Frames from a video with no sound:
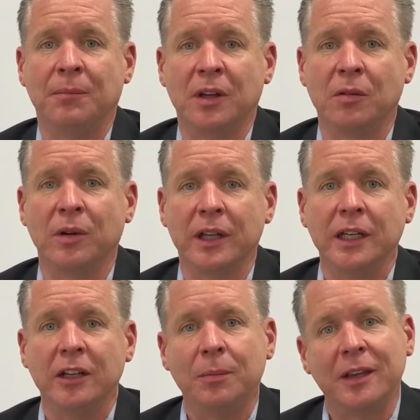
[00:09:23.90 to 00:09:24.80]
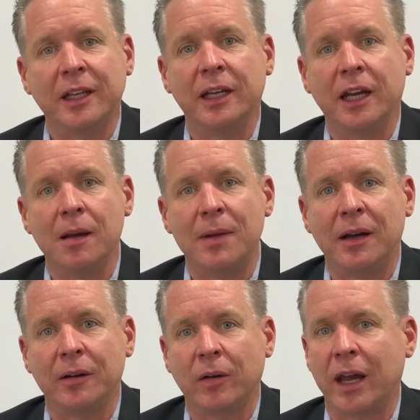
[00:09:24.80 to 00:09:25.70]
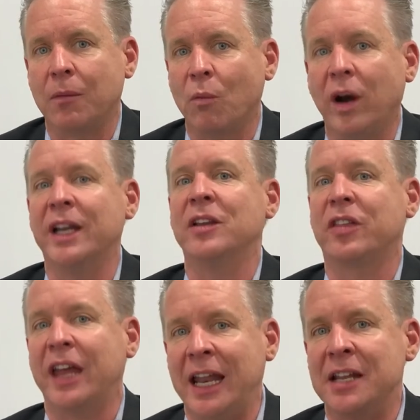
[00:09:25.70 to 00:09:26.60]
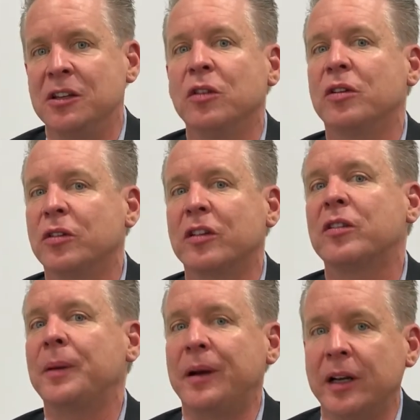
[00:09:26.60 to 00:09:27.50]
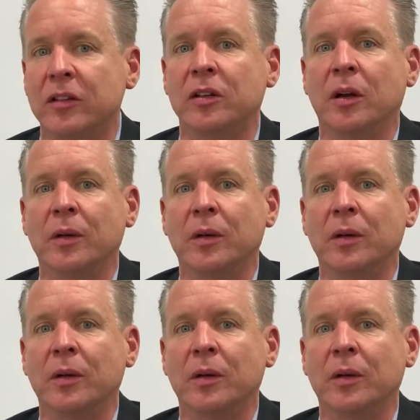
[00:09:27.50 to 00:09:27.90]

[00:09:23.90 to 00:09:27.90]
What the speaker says: You really need to be thinking about, okay, what is the end user's experience?